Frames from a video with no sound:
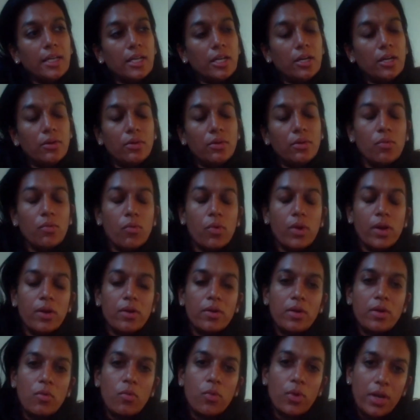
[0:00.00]

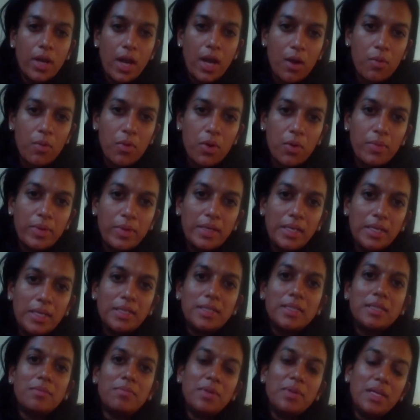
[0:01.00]
we're not where we
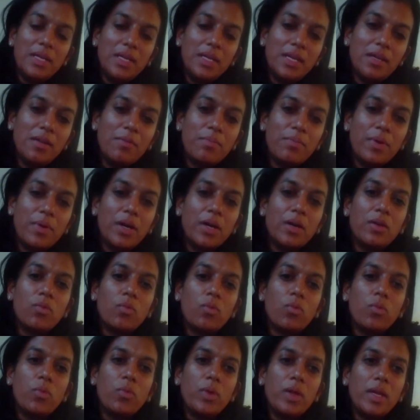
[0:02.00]
need to be, but
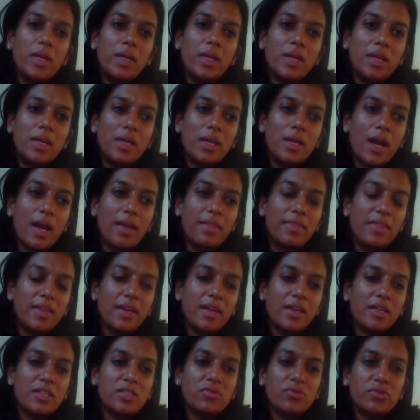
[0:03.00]
I
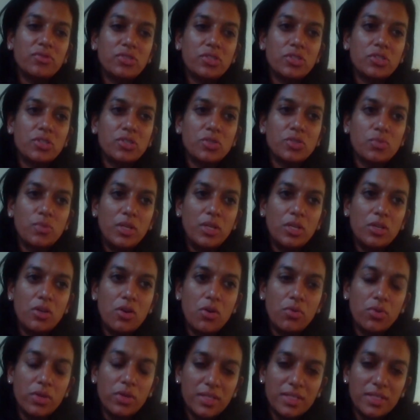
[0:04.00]
think as physicians, we
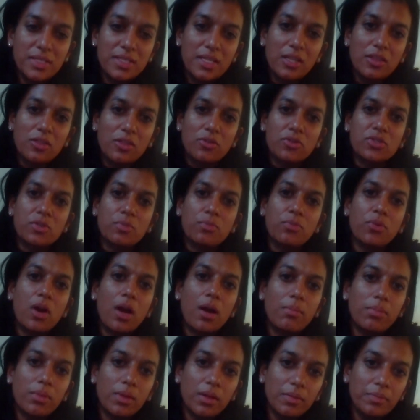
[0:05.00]
notice that there's a
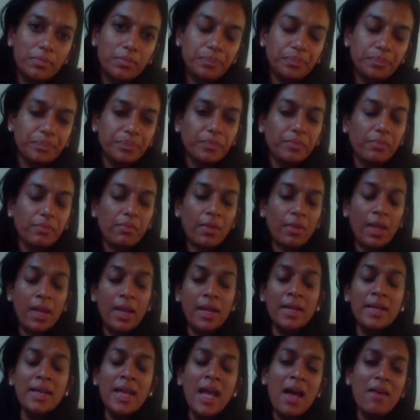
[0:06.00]
problem.
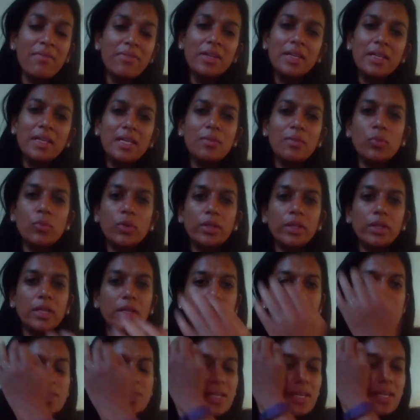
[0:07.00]
And having Kim
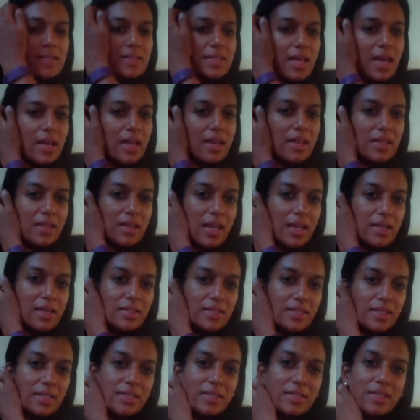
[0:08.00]
Williams as the head of the
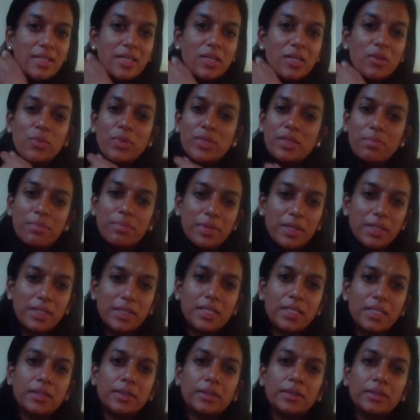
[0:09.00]
ACC was a big
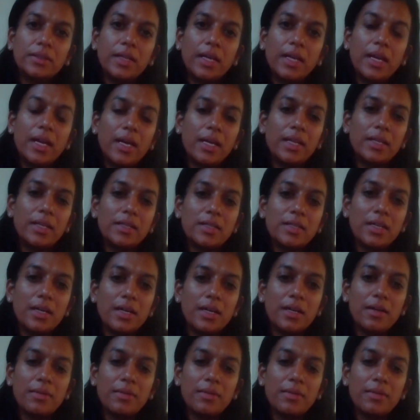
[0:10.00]
deal. And,